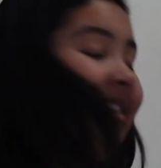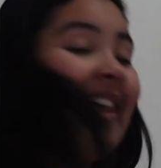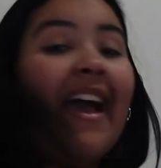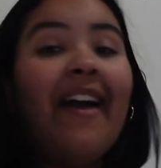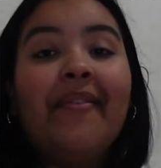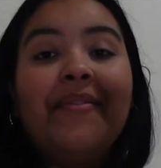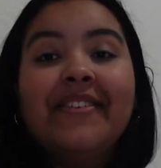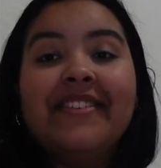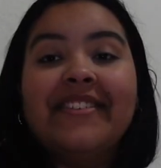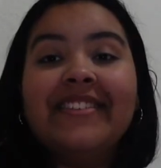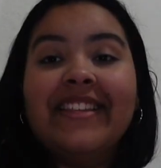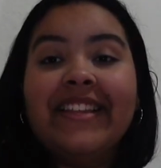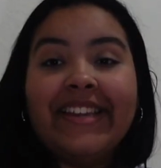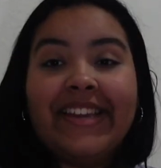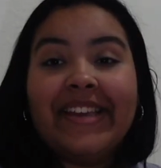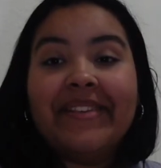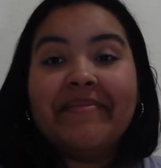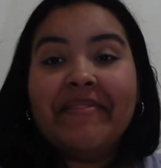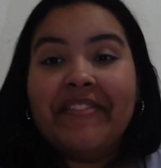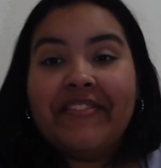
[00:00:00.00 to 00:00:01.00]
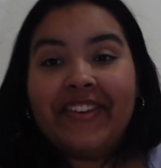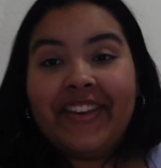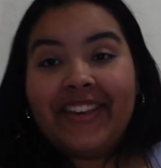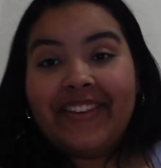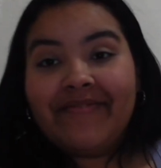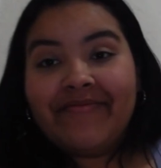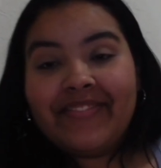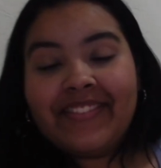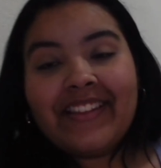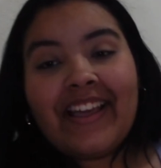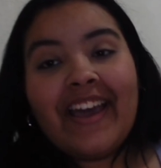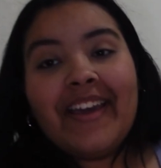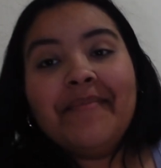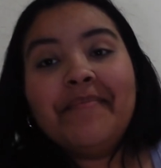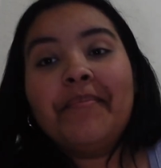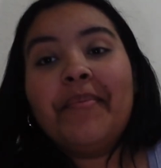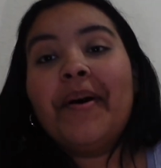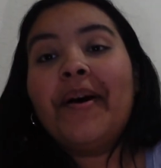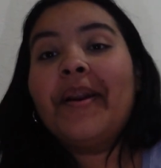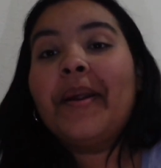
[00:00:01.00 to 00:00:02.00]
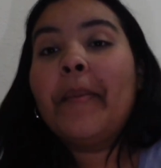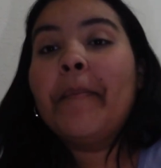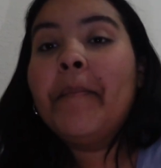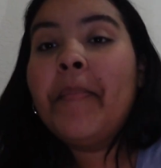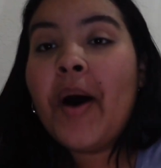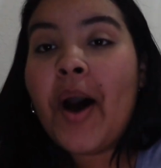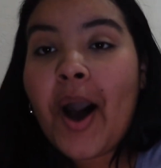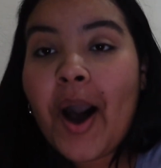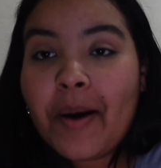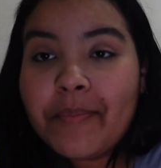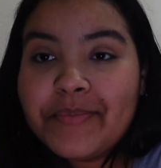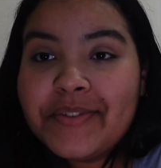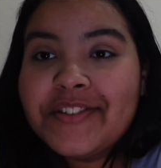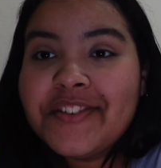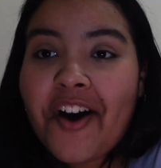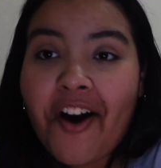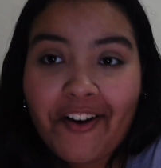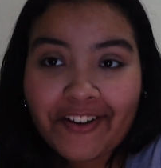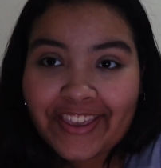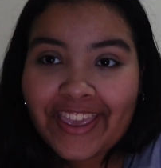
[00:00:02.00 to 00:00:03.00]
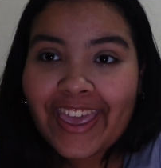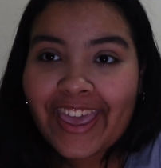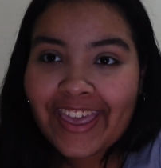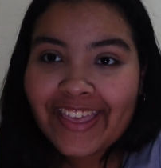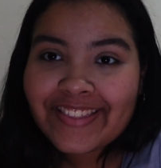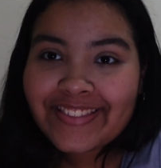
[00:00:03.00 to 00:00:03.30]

That was the name of it. I bought a pop socket